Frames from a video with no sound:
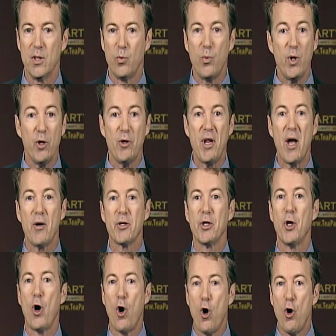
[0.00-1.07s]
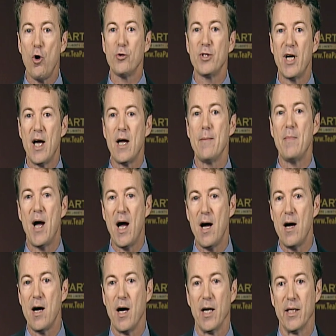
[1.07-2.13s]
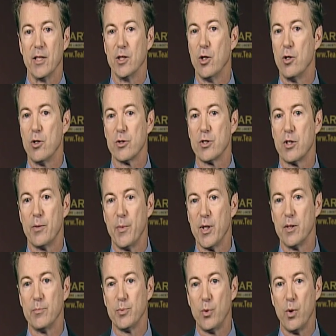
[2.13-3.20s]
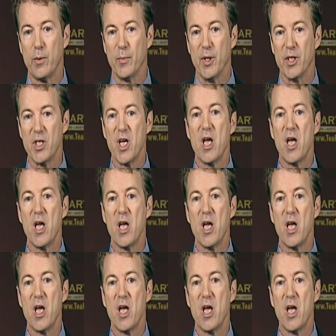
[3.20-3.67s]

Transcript: We are now at an all-time high in long-term unemployment.